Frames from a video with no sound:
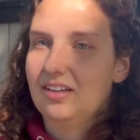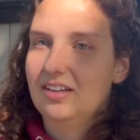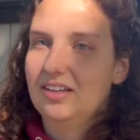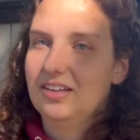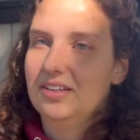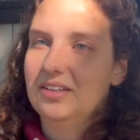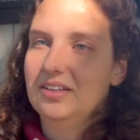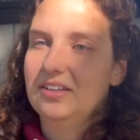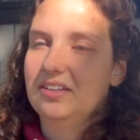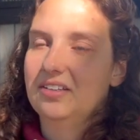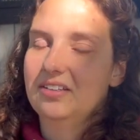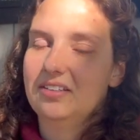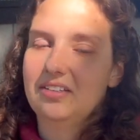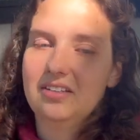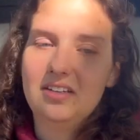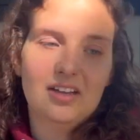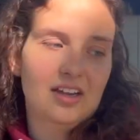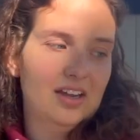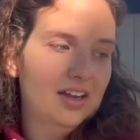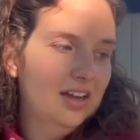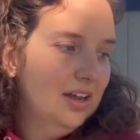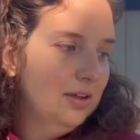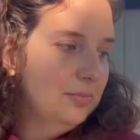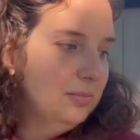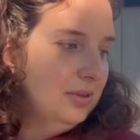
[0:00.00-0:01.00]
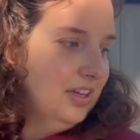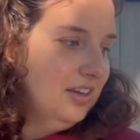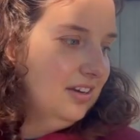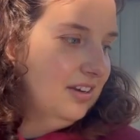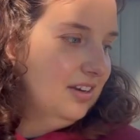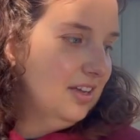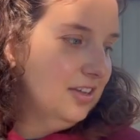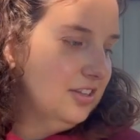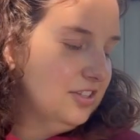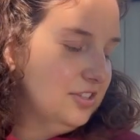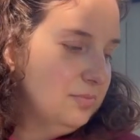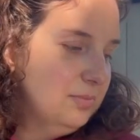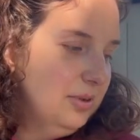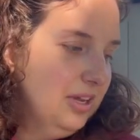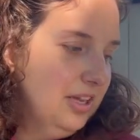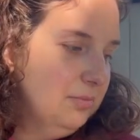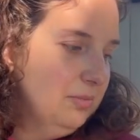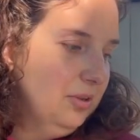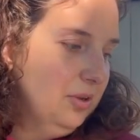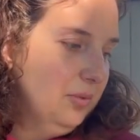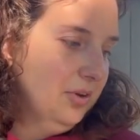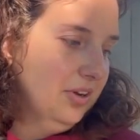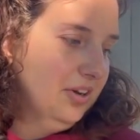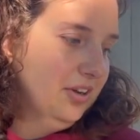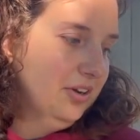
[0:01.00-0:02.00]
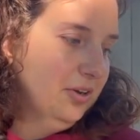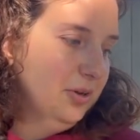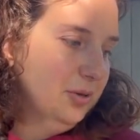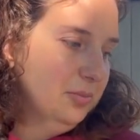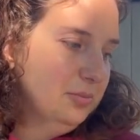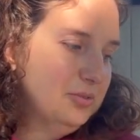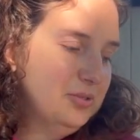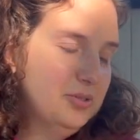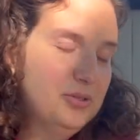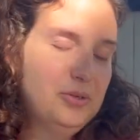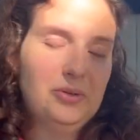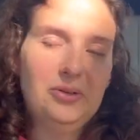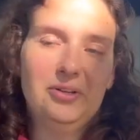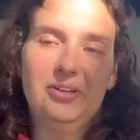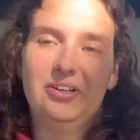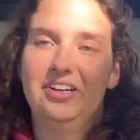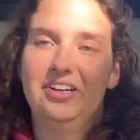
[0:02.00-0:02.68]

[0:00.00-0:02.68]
Uh, I mean, it's made me want to homeschool